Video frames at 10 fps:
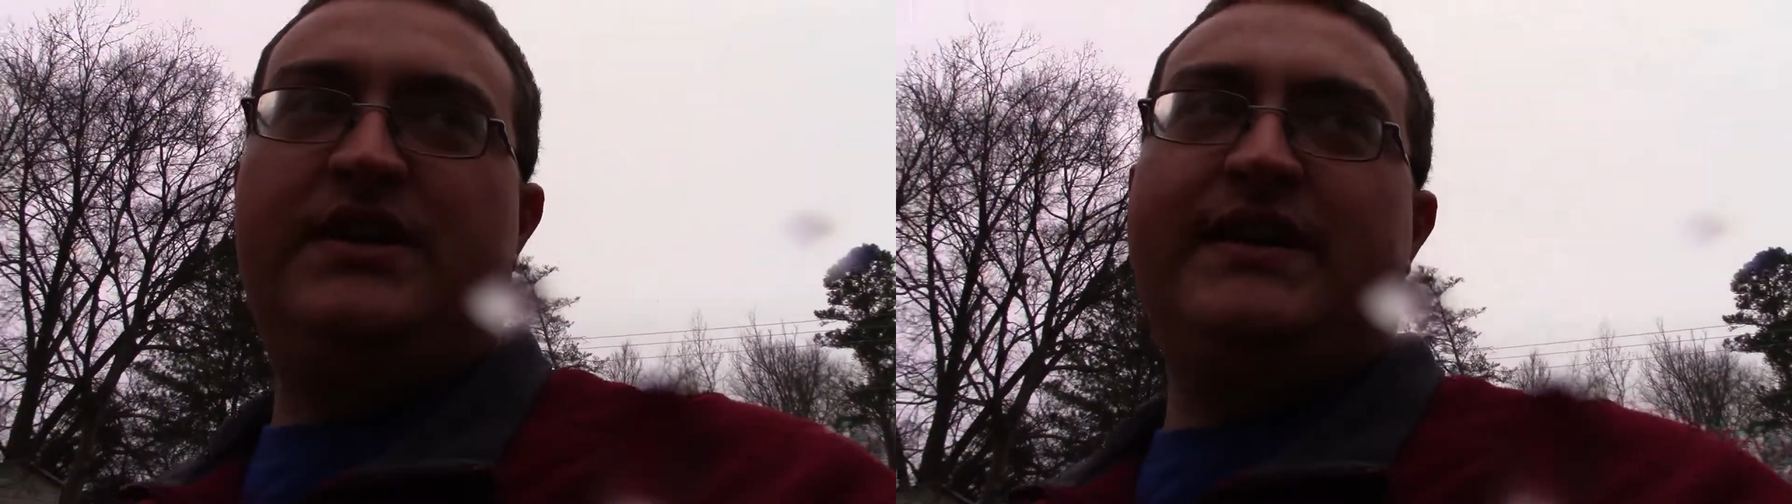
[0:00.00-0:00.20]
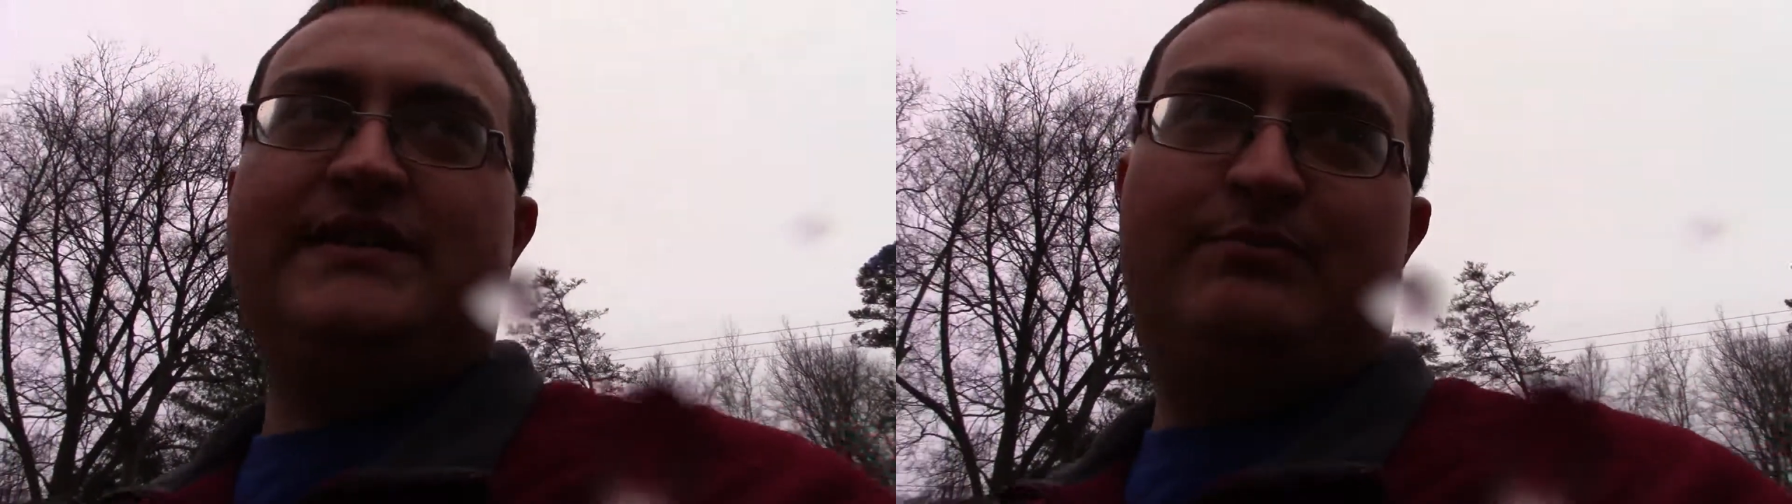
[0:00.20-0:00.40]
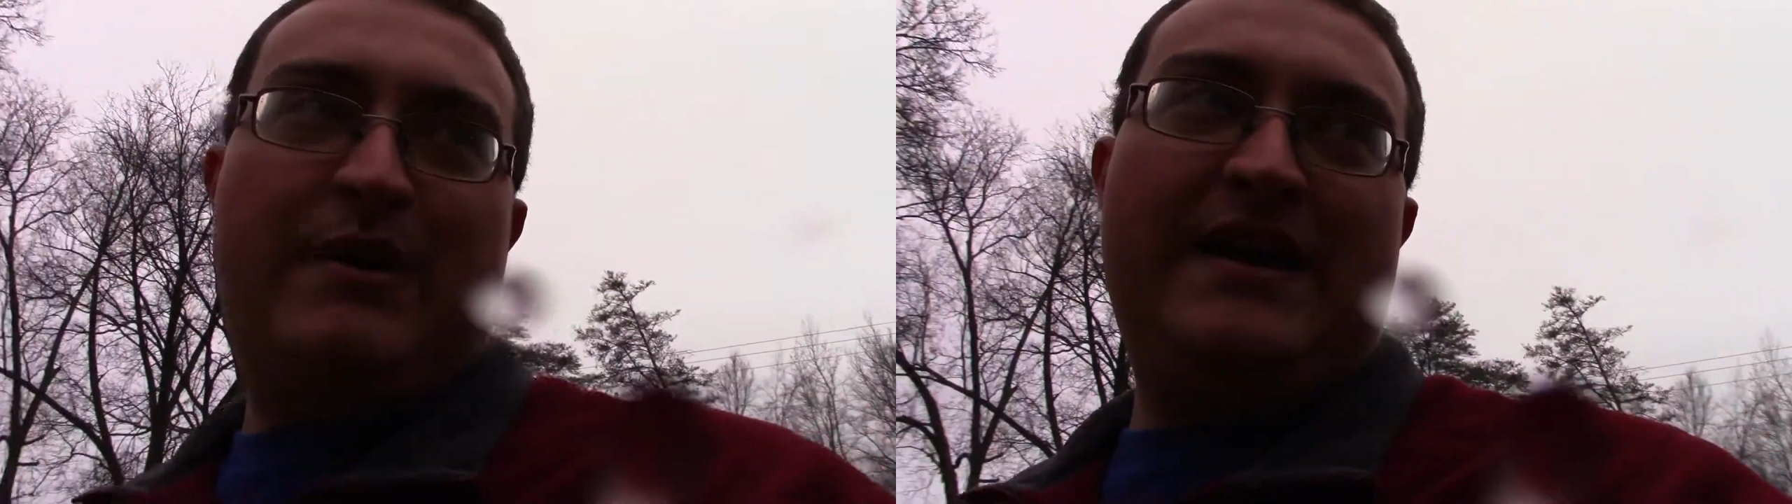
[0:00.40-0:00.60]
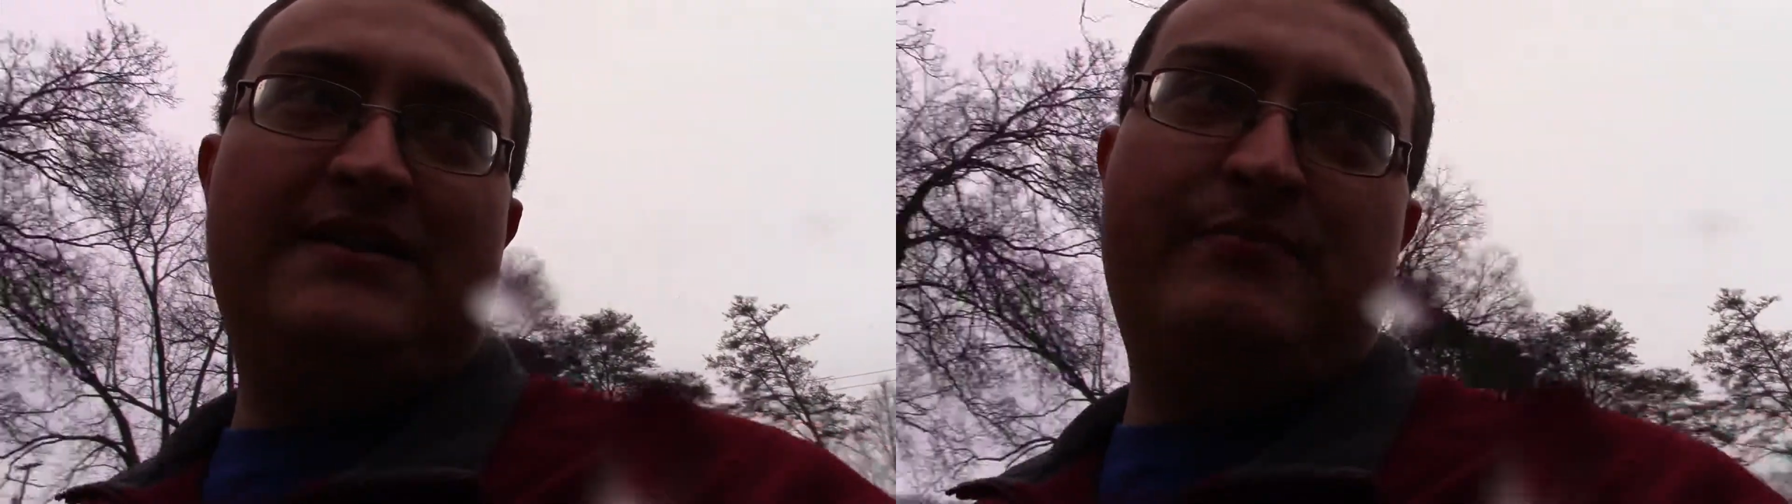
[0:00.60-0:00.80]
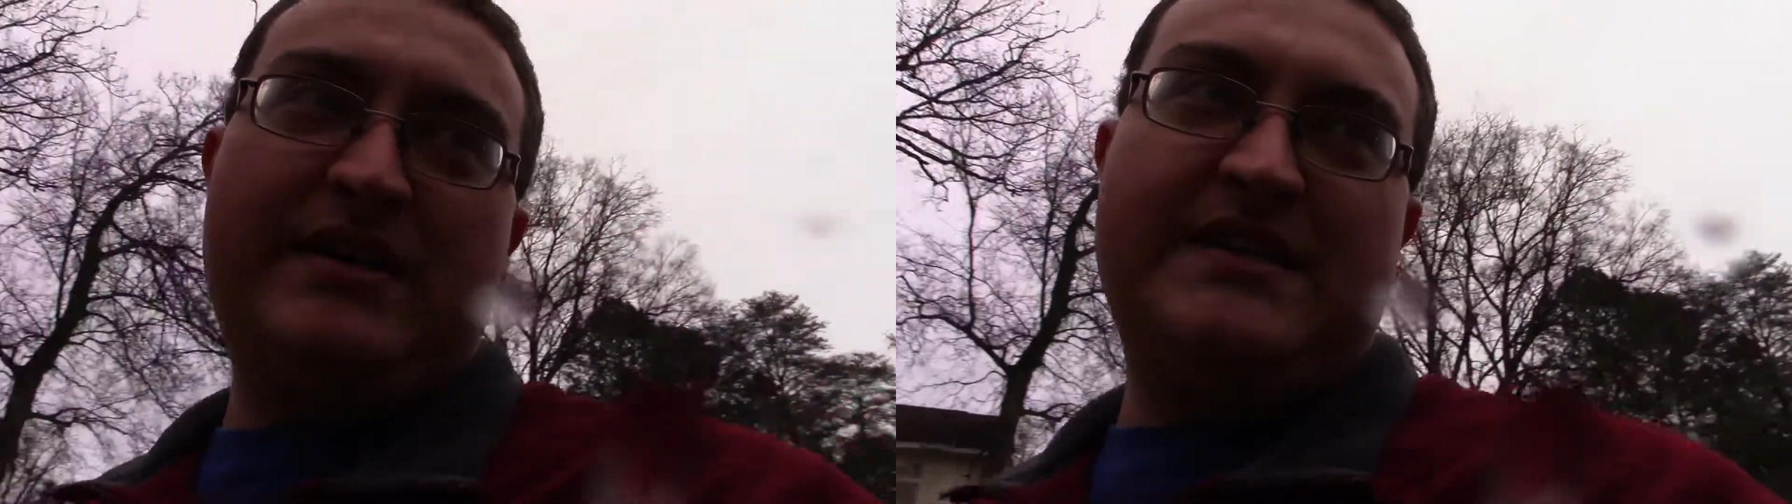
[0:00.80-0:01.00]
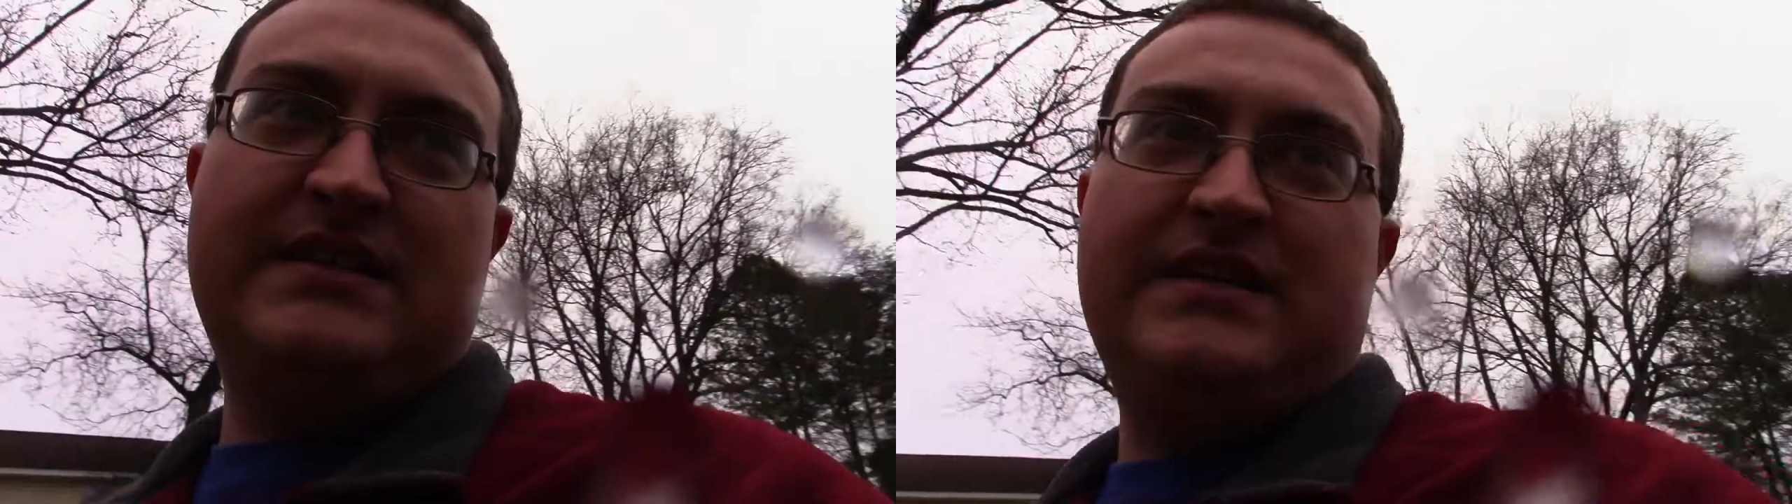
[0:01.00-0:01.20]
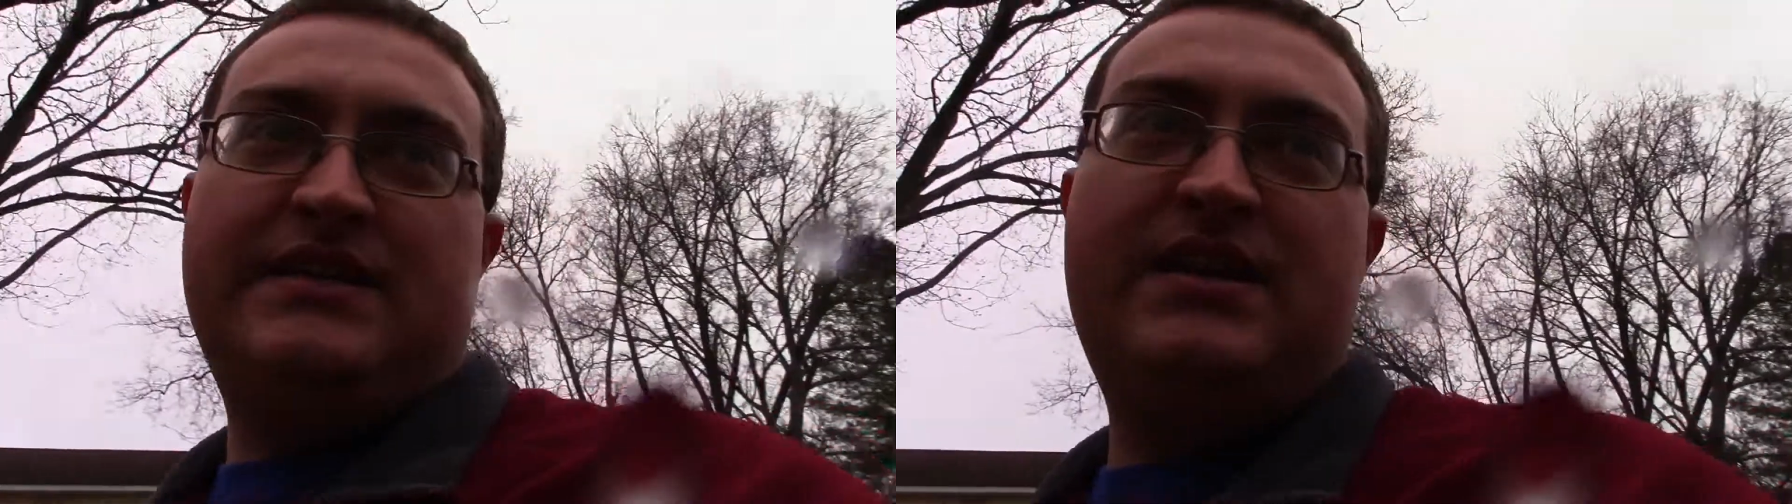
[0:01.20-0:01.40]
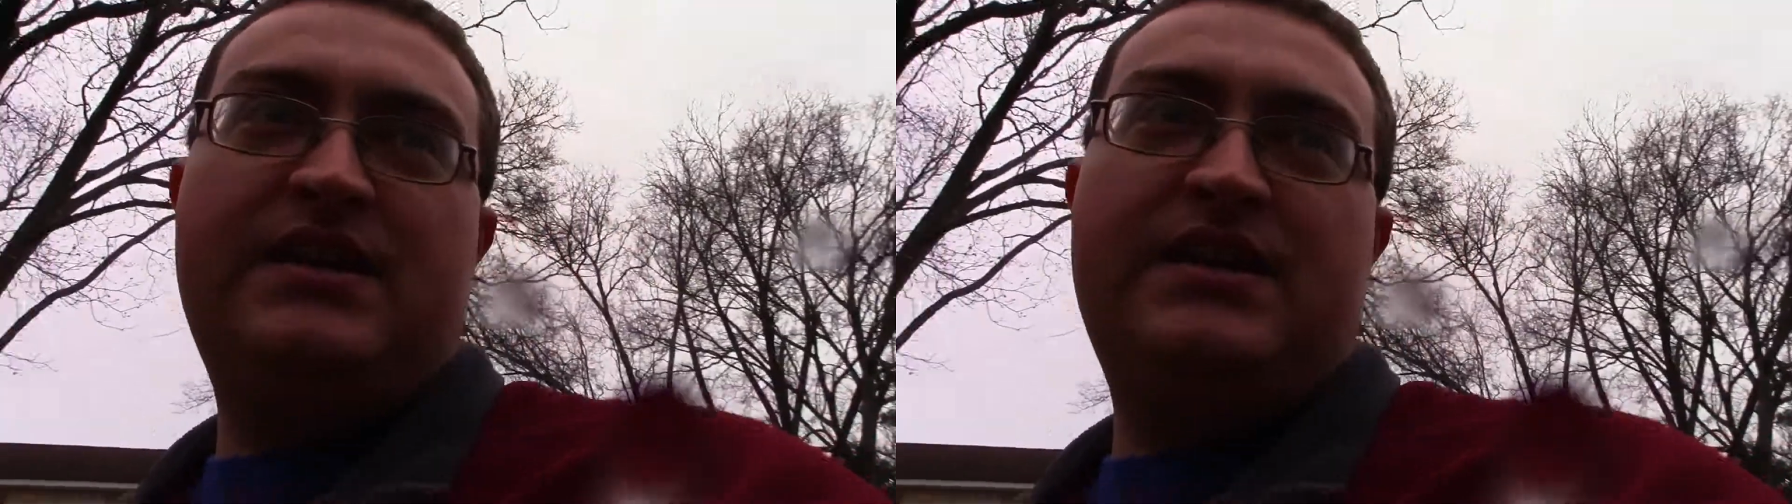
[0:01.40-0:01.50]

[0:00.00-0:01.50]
expand the business.